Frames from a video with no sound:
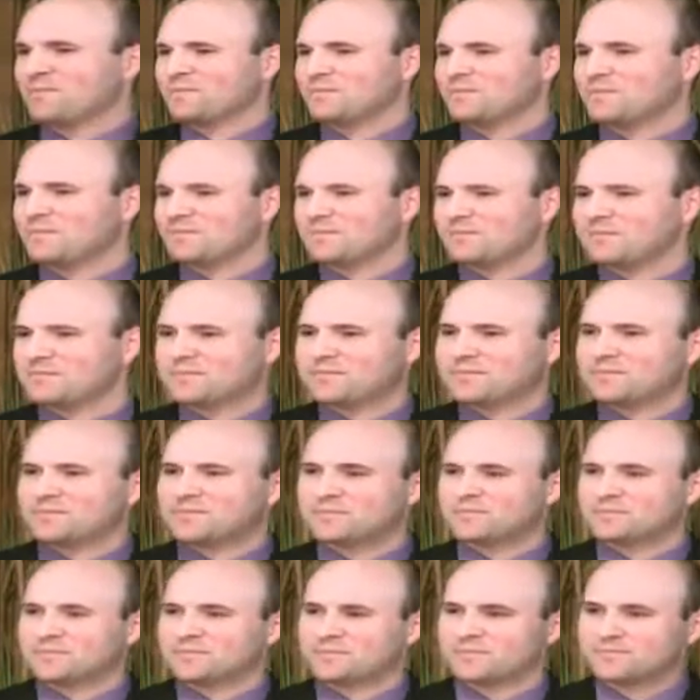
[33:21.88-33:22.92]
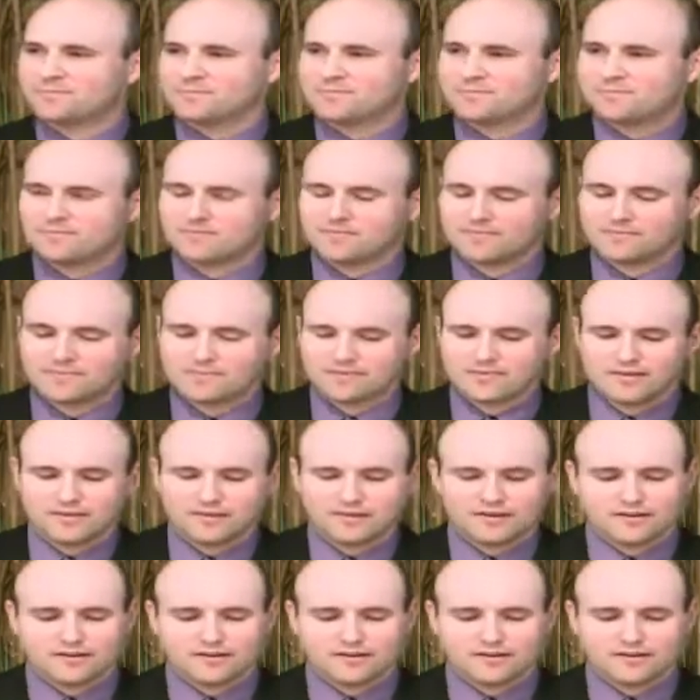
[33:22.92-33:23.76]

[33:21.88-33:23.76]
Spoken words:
(no one is talking)